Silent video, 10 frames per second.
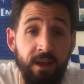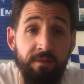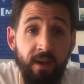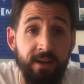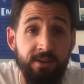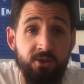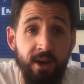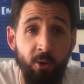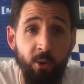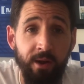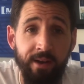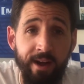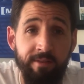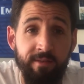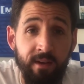if they can gel quick
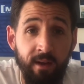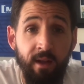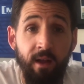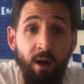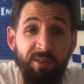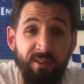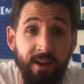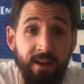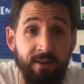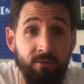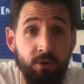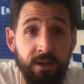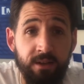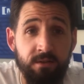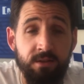enough, I think they could have a
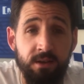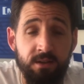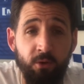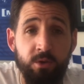really good season.